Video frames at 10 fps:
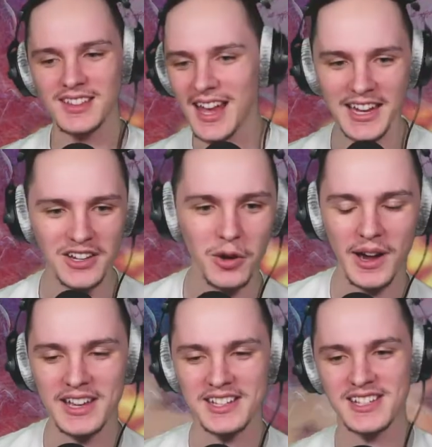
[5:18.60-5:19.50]
Ain't no
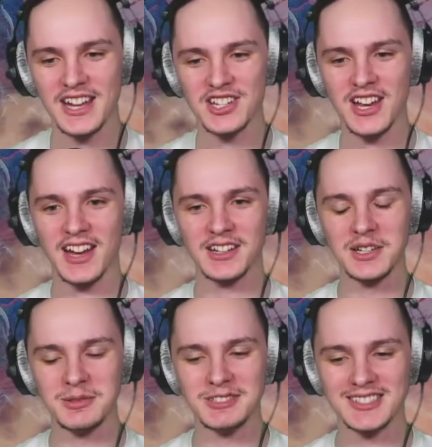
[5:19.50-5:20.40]
way he's dead yet.
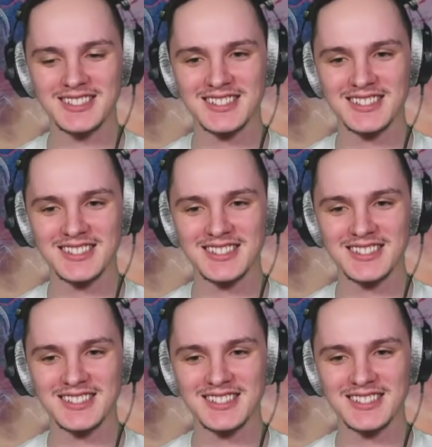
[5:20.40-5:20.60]
Come on.